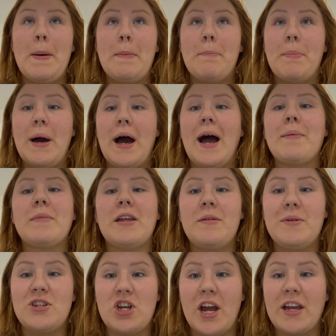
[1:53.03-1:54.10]
but I'm going to
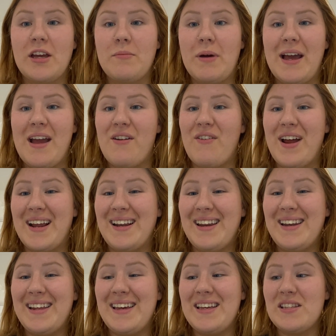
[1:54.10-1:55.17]
be checking my hair
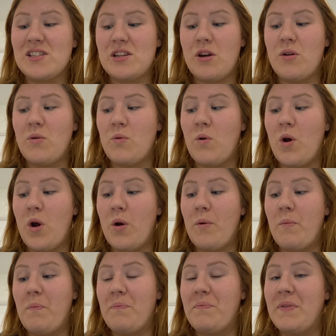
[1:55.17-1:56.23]
regularly, so
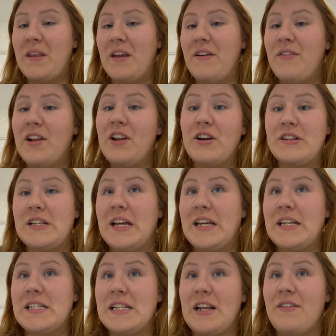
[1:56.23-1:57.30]
if it looks like
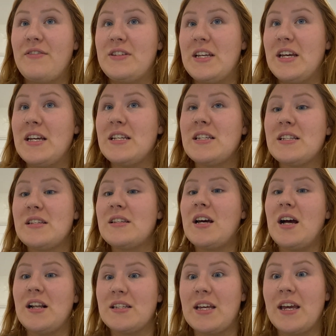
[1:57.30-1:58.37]
it's lifted,
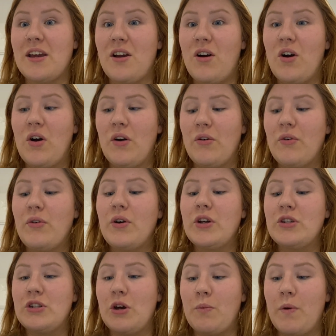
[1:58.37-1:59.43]
I'll take it off.
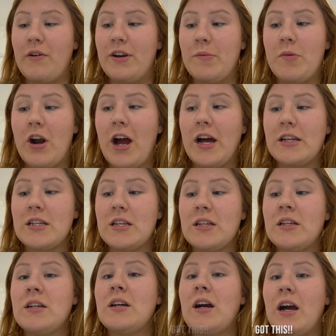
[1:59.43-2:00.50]
Don't worry, Brad,
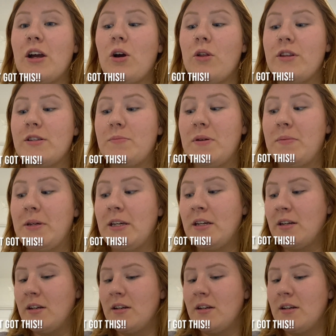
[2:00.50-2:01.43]
I got this, baby.